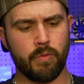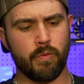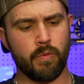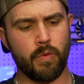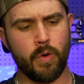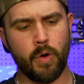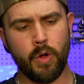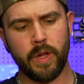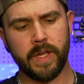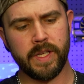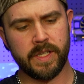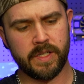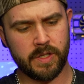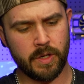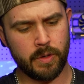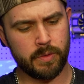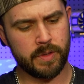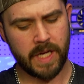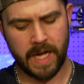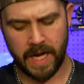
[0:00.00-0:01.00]
roll it
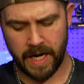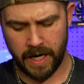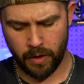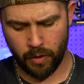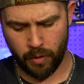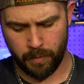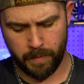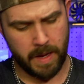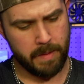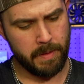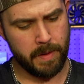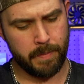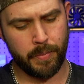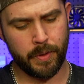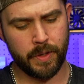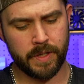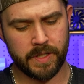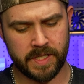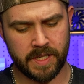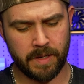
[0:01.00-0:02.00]
so tight, or maybe
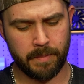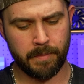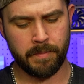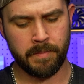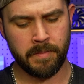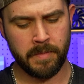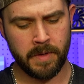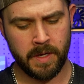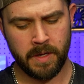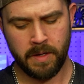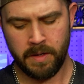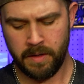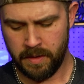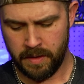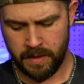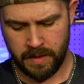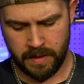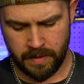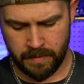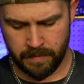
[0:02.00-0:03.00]
put
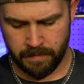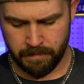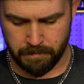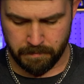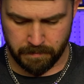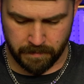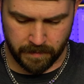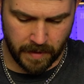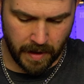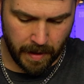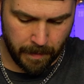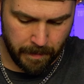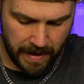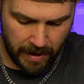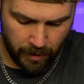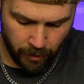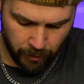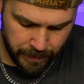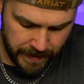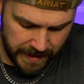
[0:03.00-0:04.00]
a
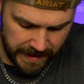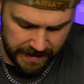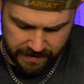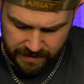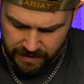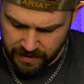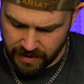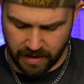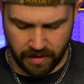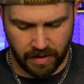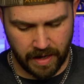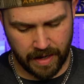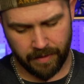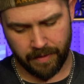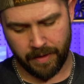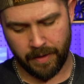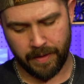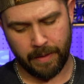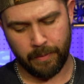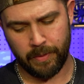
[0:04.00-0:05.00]
metal piece in here. I don't
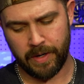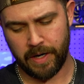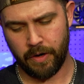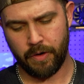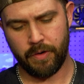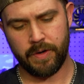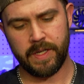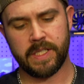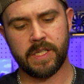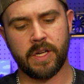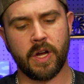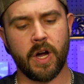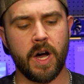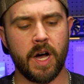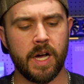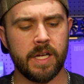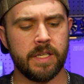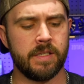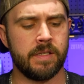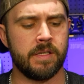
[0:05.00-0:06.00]
know, that would increase
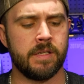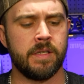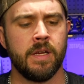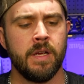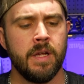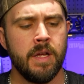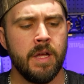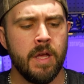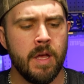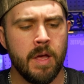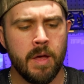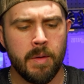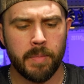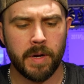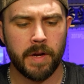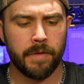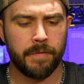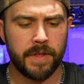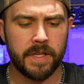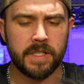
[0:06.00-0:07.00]
costs.
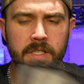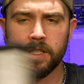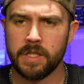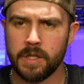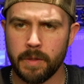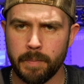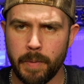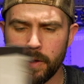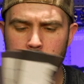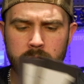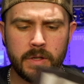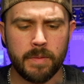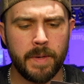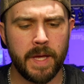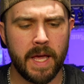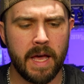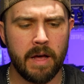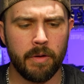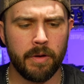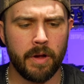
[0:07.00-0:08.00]
But if this is supposed to
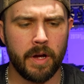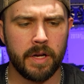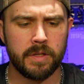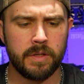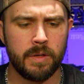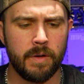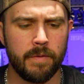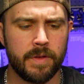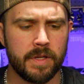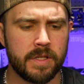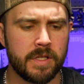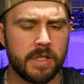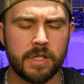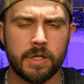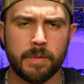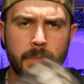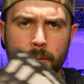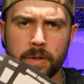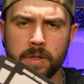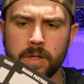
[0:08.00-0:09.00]
be held onto, if this is
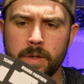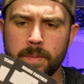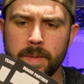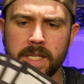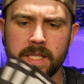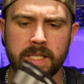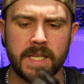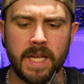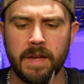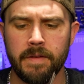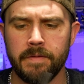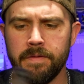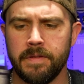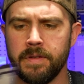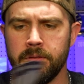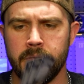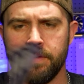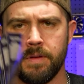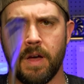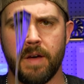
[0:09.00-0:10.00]
supposed to be
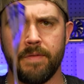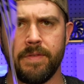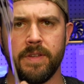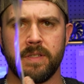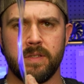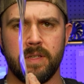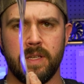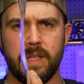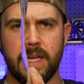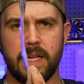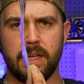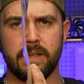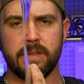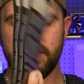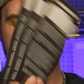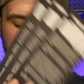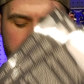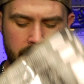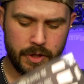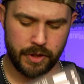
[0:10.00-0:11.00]
saved, obviously that's
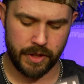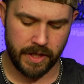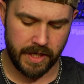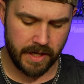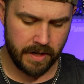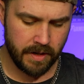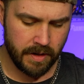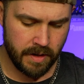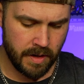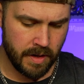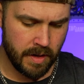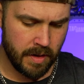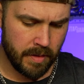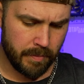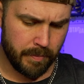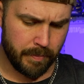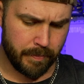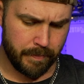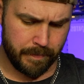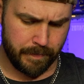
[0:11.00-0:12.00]
kind of shitty.
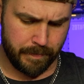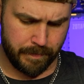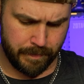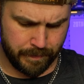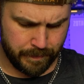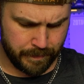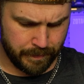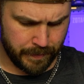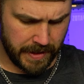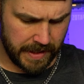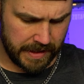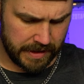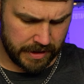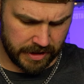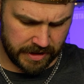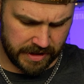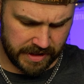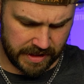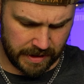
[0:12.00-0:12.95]
But it just